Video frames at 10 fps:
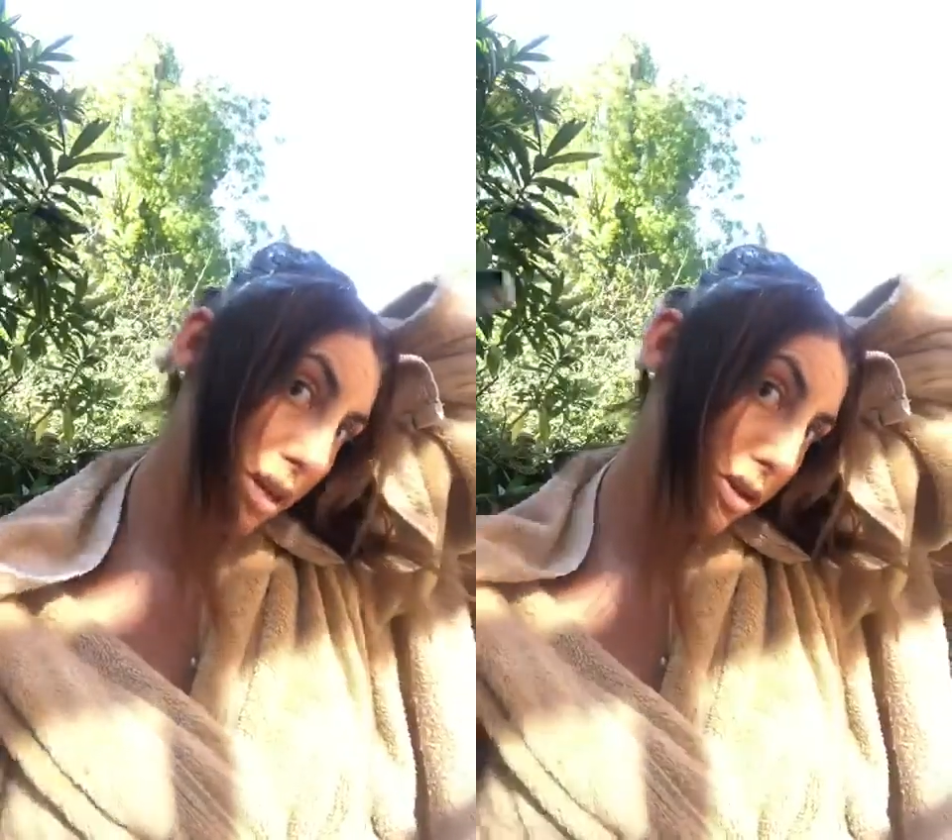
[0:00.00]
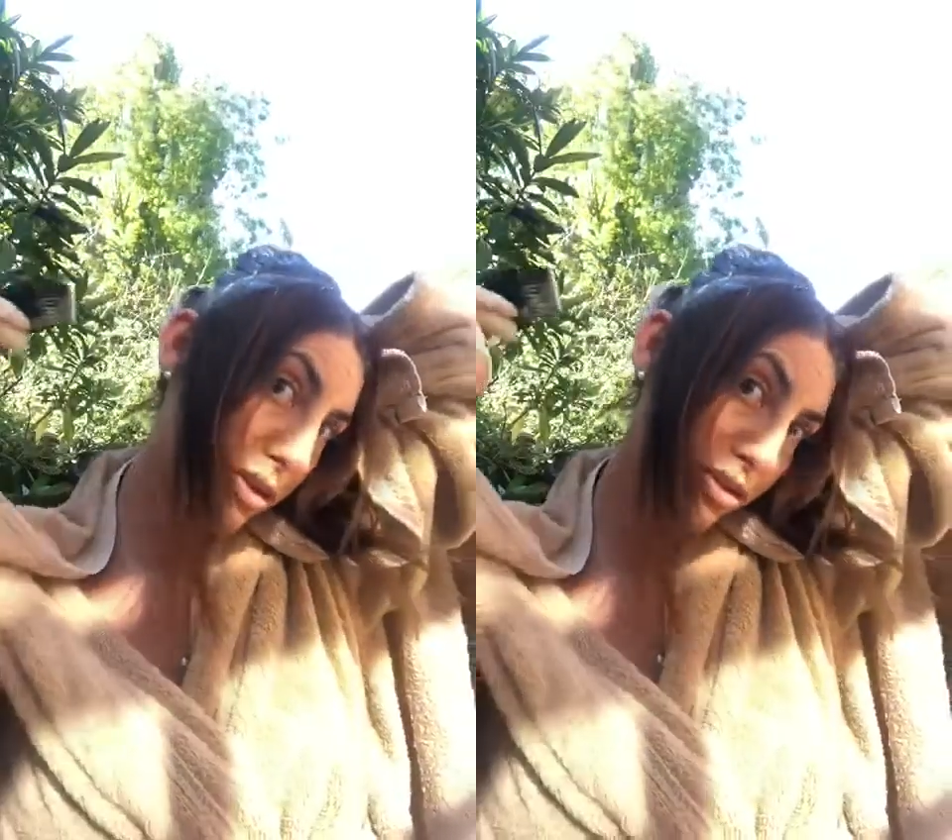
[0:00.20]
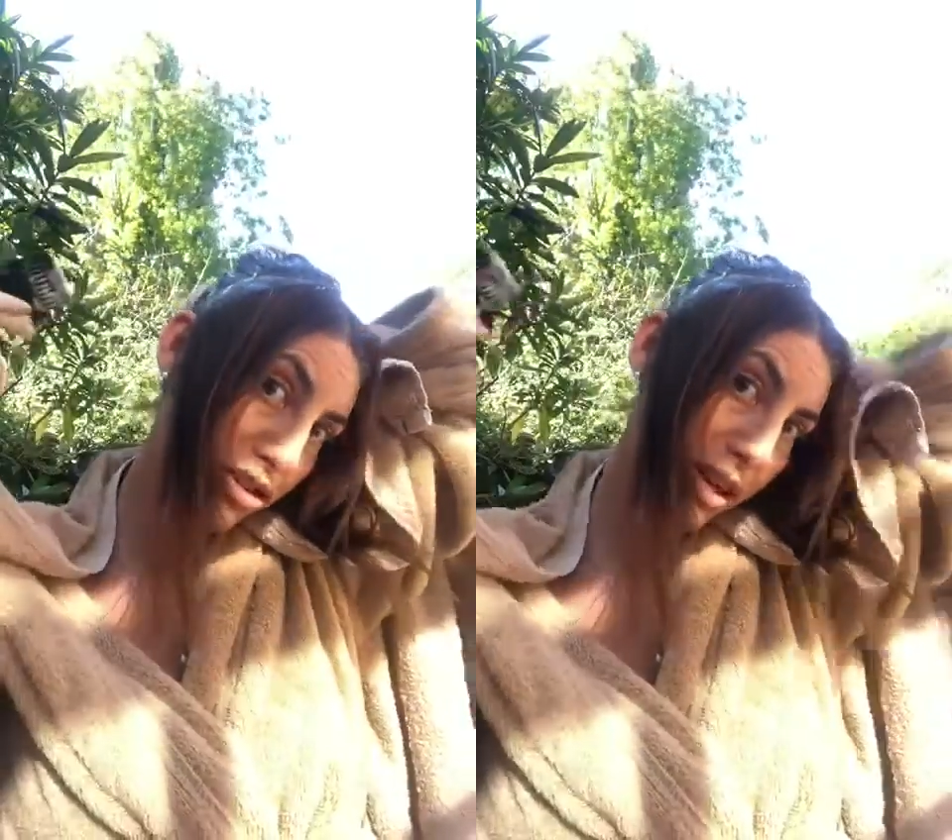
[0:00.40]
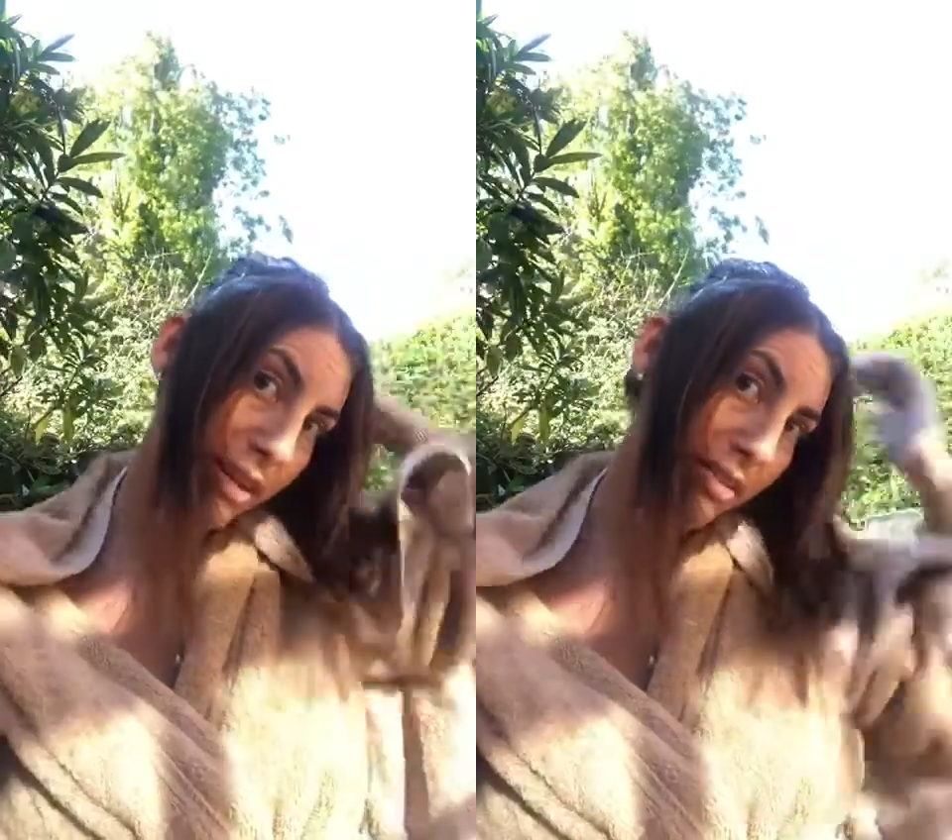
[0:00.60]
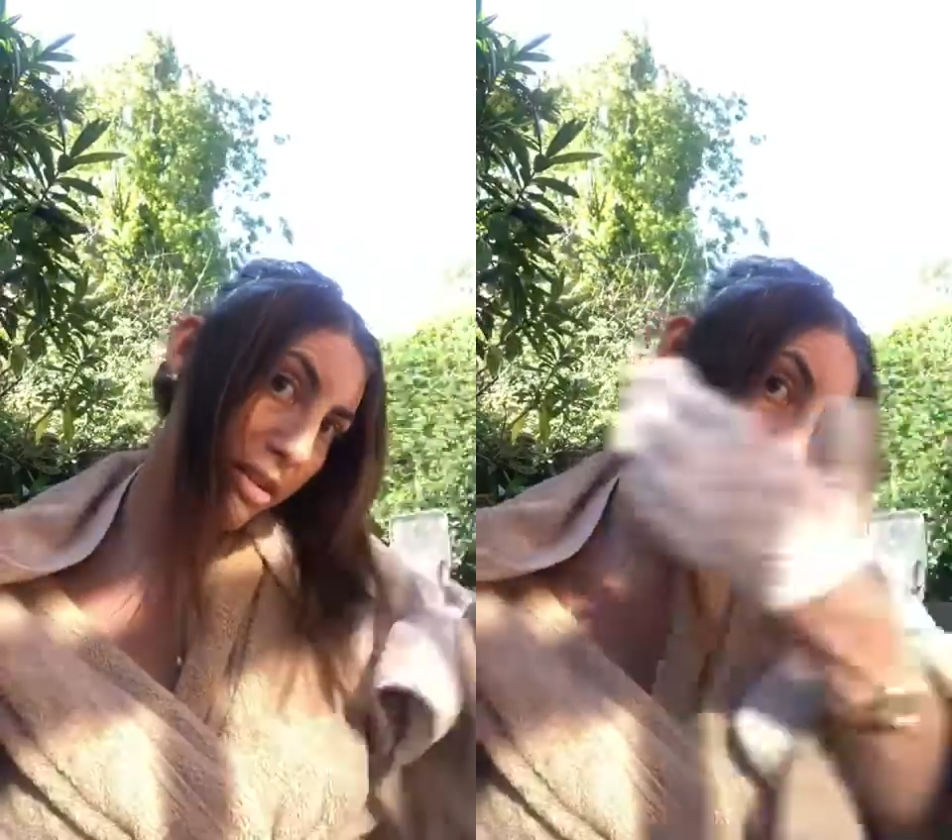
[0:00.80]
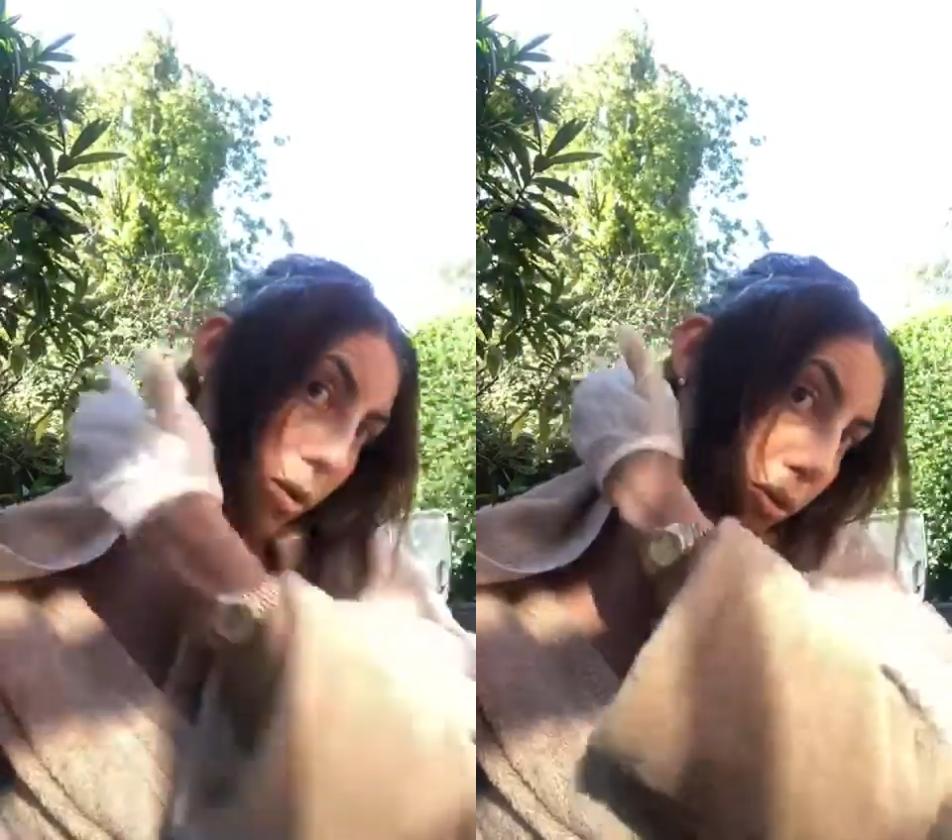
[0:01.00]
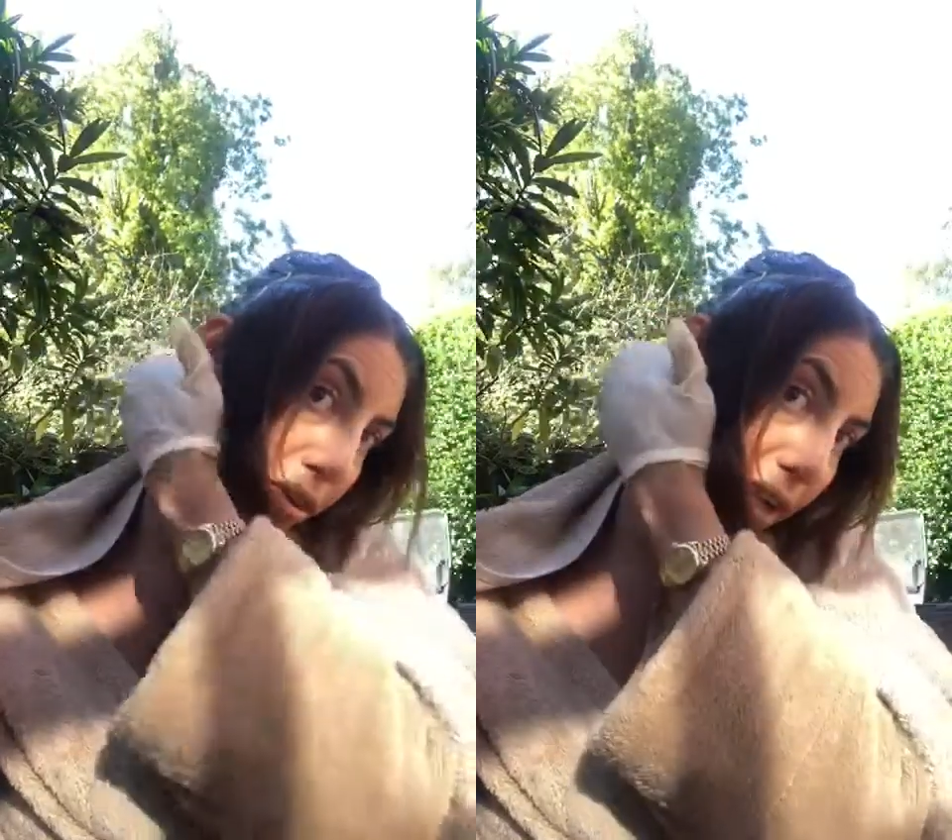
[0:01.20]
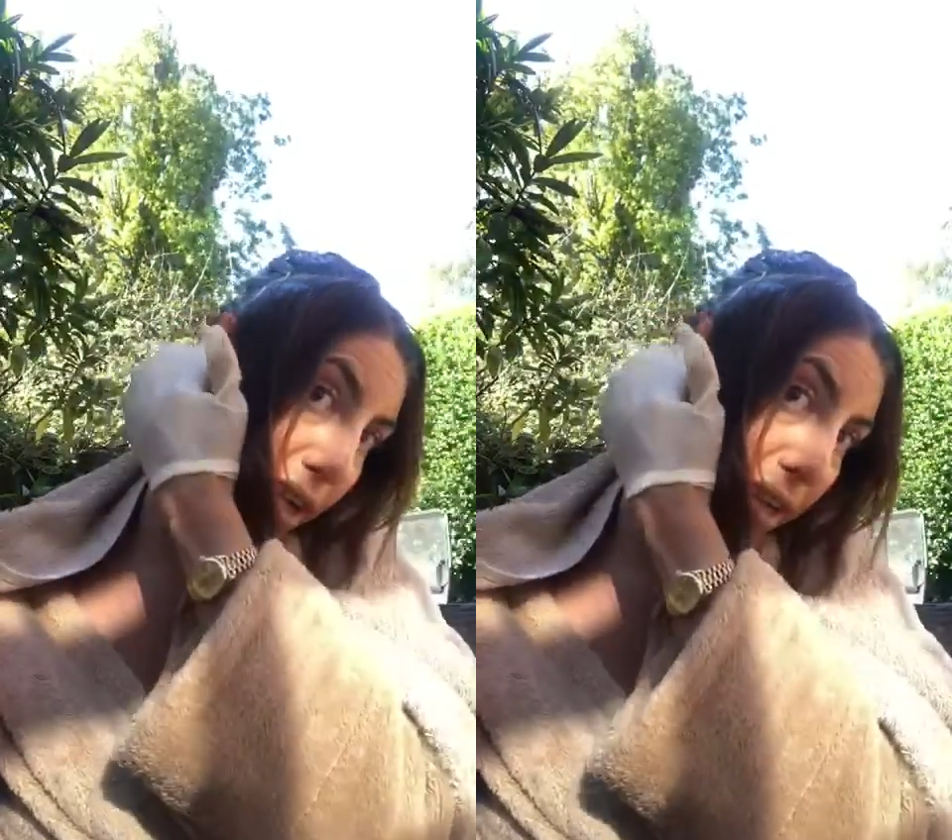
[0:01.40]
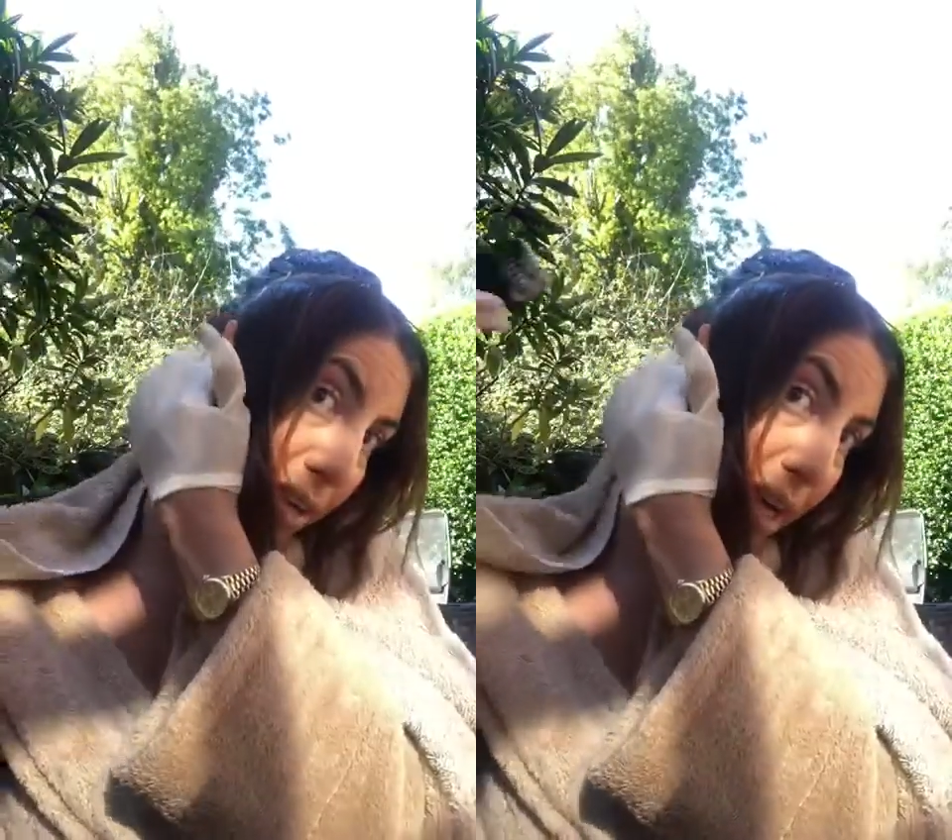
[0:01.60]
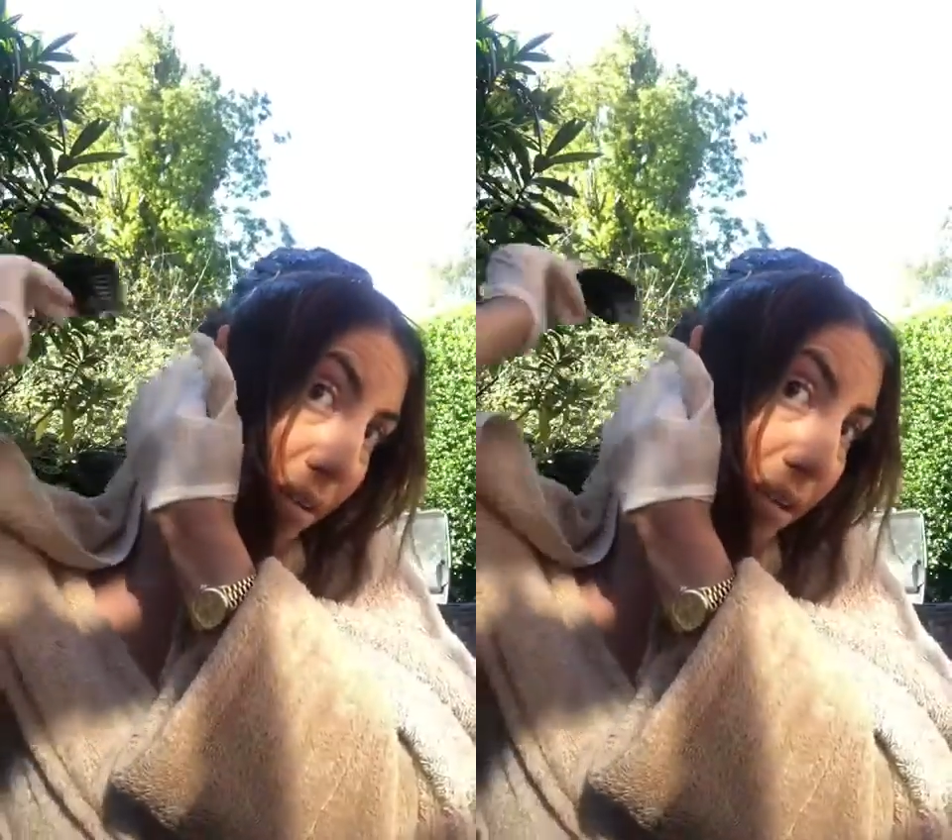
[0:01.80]
you could just hold your ear
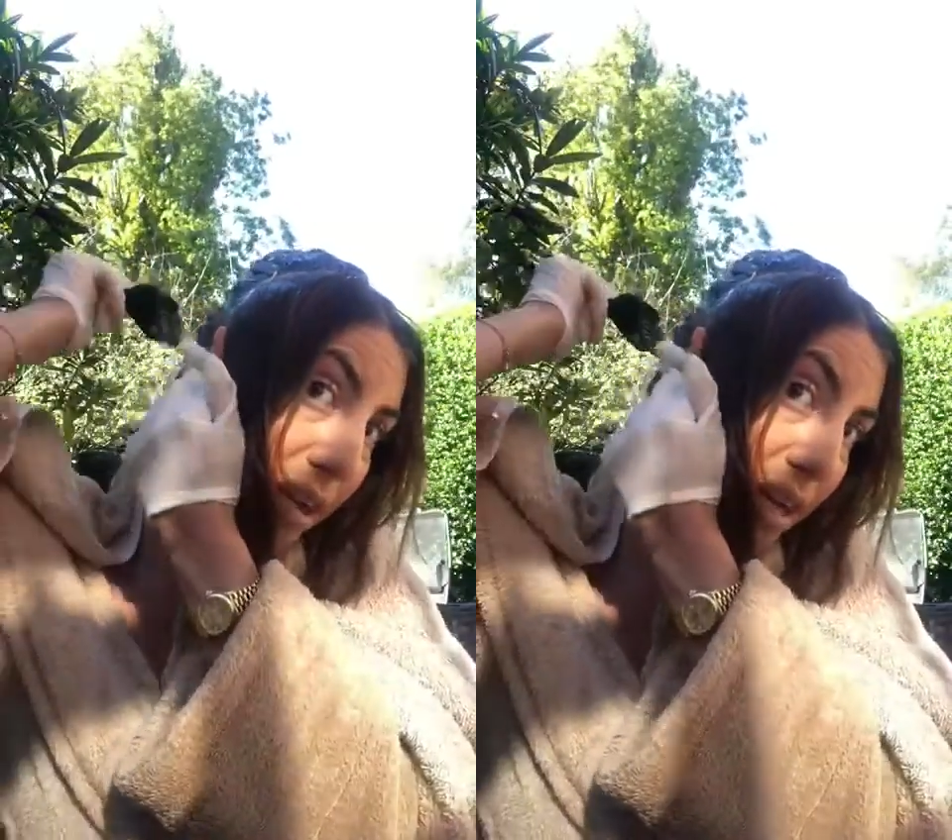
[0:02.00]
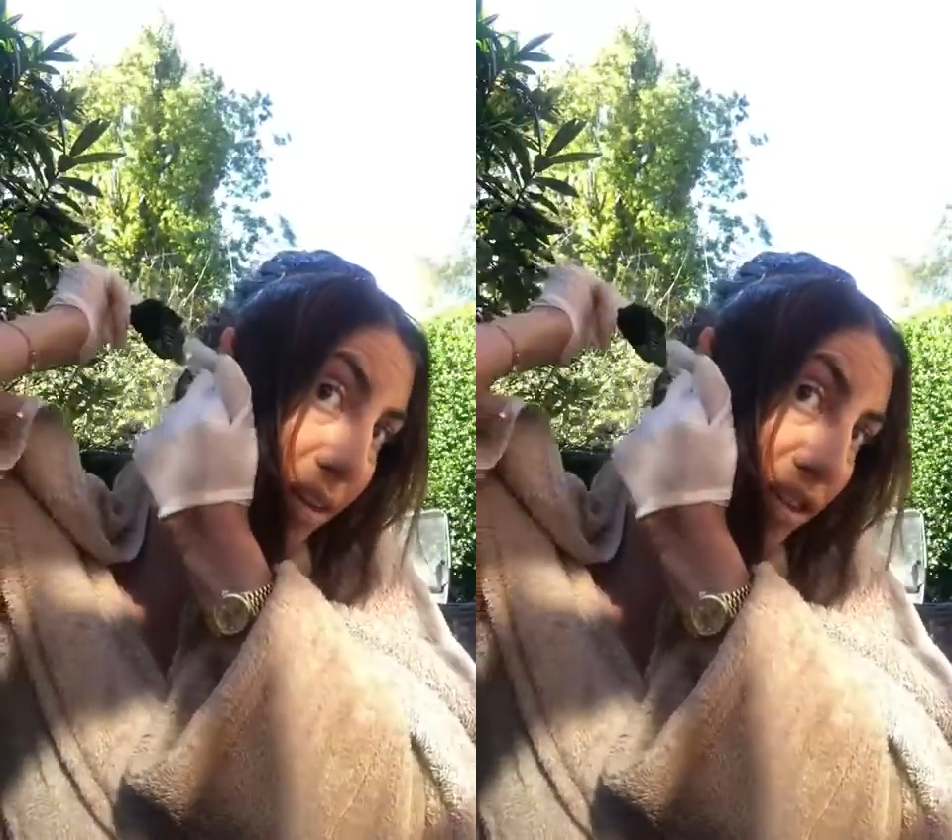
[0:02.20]
down and